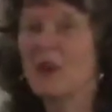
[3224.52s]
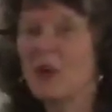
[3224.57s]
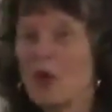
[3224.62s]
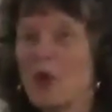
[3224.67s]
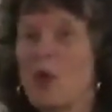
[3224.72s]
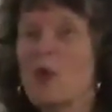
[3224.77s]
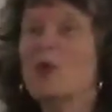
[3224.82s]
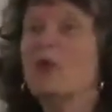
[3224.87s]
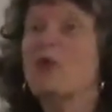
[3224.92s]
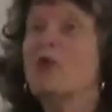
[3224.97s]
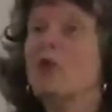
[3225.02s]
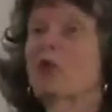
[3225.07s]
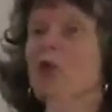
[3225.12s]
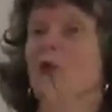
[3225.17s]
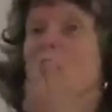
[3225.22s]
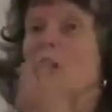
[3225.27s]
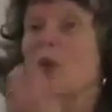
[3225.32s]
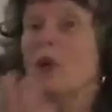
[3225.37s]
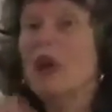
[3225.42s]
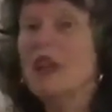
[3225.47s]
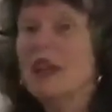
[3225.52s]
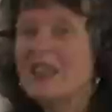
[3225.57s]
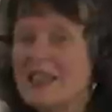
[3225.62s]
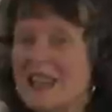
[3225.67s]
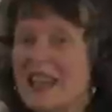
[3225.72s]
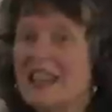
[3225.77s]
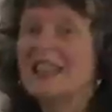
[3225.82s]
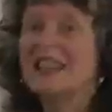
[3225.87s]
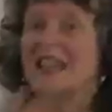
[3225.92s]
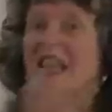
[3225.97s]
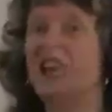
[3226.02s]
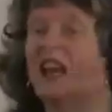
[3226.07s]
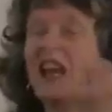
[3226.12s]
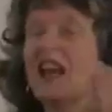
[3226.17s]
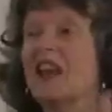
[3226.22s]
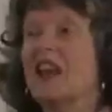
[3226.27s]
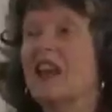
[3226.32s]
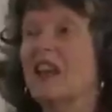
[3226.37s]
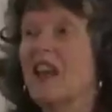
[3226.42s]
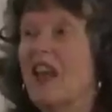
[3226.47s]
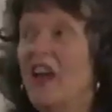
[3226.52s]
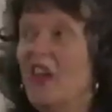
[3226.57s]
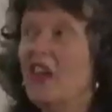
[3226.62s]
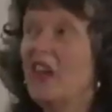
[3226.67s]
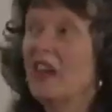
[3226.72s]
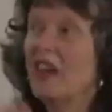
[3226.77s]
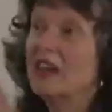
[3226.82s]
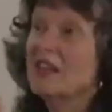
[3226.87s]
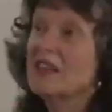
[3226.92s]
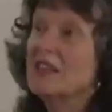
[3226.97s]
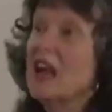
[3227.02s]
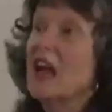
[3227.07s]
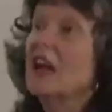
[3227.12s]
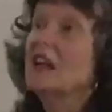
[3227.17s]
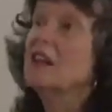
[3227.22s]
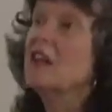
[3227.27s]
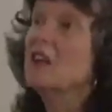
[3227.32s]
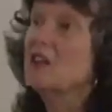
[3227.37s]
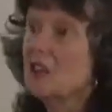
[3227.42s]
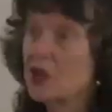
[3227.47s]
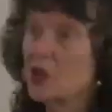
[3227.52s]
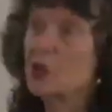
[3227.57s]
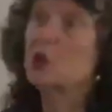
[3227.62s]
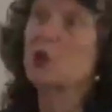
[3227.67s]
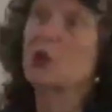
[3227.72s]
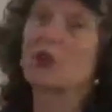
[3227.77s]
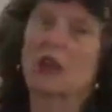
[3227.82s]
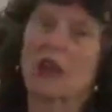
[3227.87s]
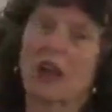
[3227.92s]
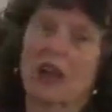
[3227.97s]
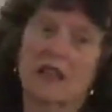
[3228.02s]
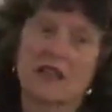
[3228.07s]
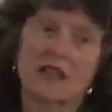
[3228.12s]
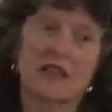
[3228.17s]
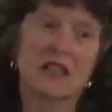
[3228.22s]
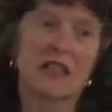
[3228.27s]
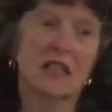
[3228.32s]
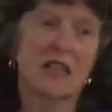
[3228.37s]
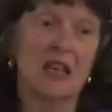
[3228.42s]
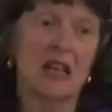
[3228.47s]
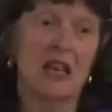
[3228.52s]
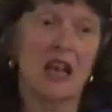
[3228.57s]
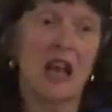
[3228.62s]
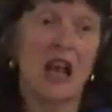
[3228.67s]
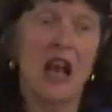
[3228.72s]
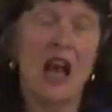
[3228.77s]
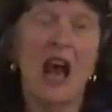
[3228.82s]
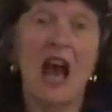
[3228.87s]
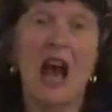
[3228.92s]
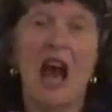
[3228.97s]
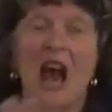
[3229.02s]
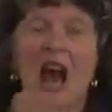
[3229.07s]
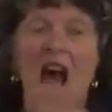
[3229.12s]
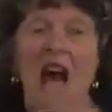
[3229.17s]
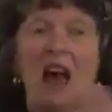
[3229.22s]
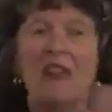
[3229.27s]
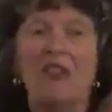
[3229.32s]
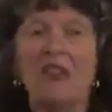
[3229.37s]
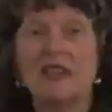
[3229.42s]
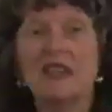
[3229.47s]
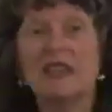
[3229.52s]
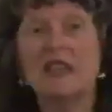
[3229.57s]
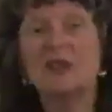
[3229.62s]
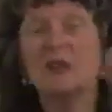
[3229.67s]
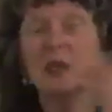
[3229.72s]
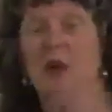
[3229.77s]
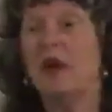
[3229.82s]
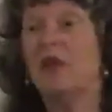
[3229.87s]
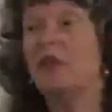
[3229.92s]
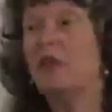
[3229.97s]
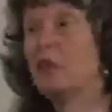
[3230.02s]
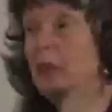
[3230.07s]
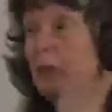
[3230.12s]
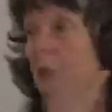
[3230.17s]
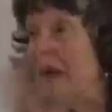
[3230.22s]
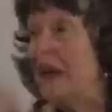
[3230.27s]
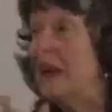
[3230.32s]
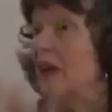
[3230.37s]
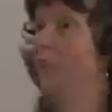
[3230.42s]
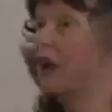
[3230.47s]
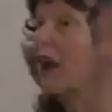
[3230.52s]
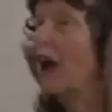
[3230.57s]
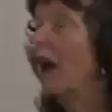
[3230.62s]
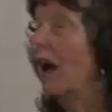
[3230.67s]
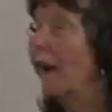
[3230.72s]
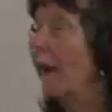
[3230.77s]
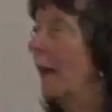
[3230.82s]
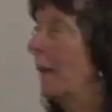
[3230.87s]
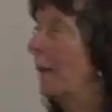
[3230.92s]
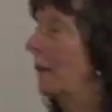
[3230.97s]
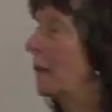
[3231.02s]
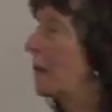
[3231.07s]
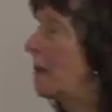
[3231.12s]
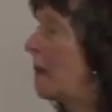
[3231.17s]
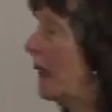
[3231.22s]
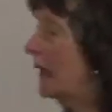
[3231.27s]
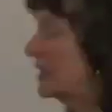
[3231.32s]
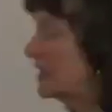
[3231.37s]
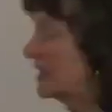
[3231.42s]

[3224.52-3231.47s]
kung fu, technique, ethics, and social class. And this is where, for me, I